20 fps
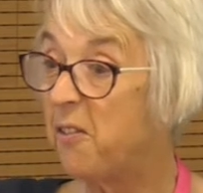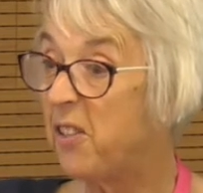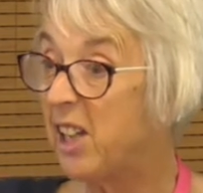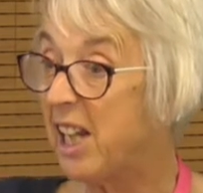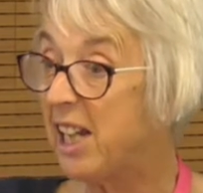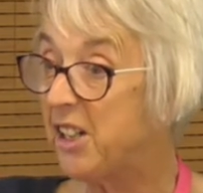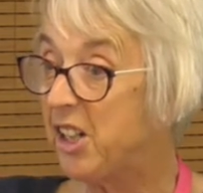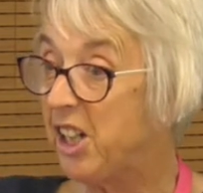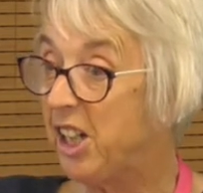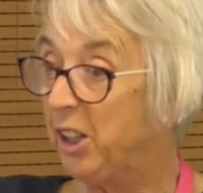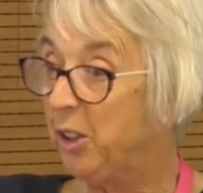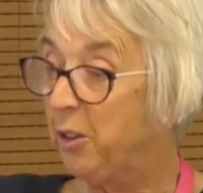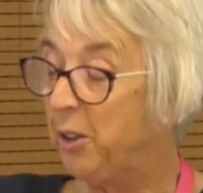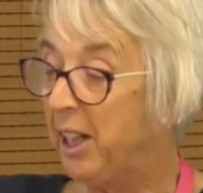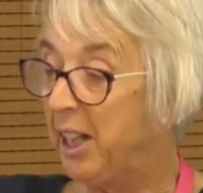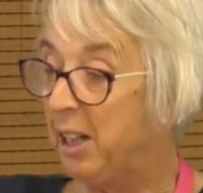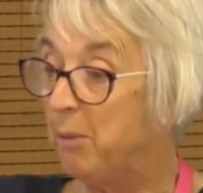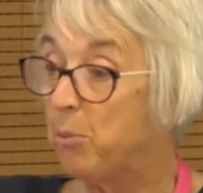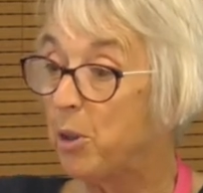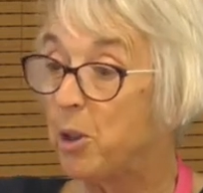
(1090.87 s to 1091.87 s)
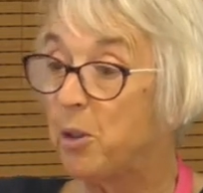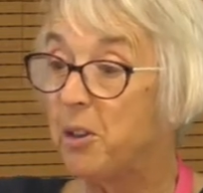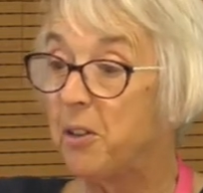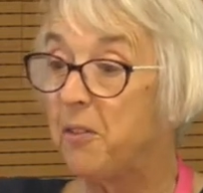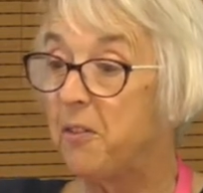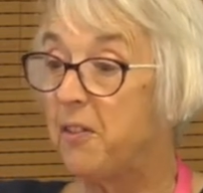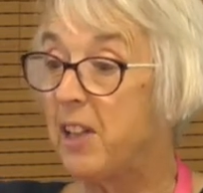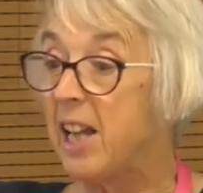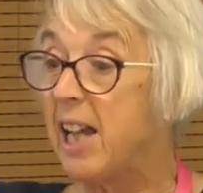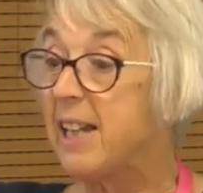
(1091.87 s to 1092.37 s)
flashy looking block of
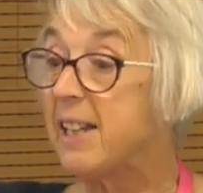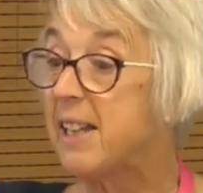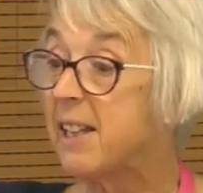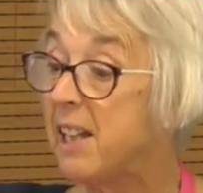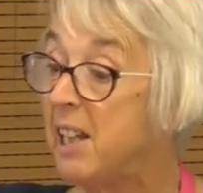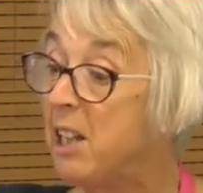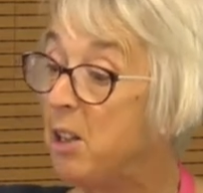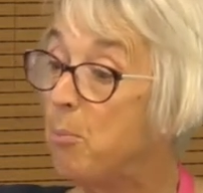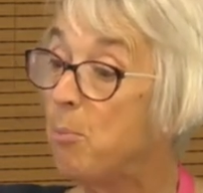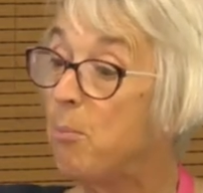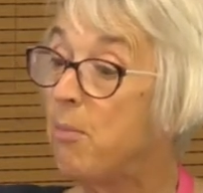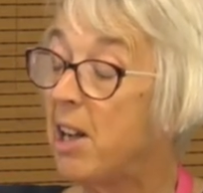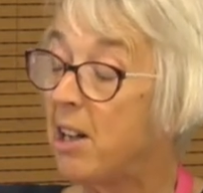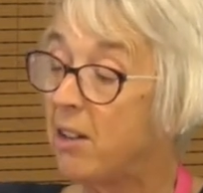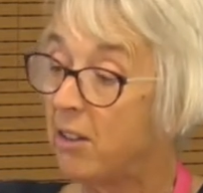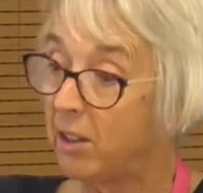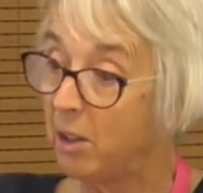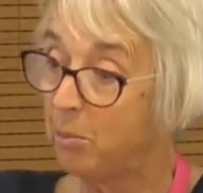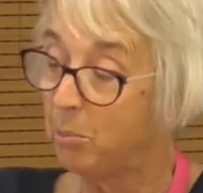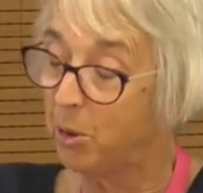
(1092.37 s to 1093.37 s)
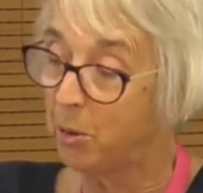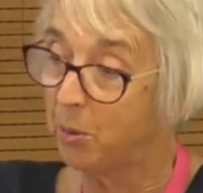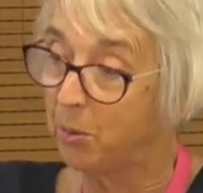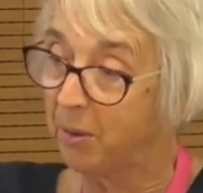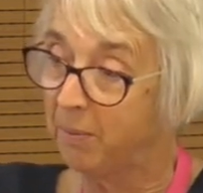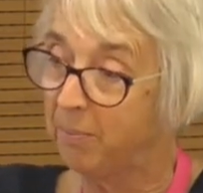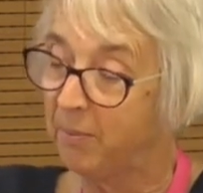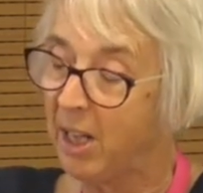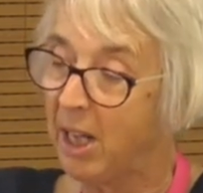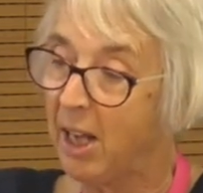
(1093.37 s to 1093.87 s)
flats in Marylebone.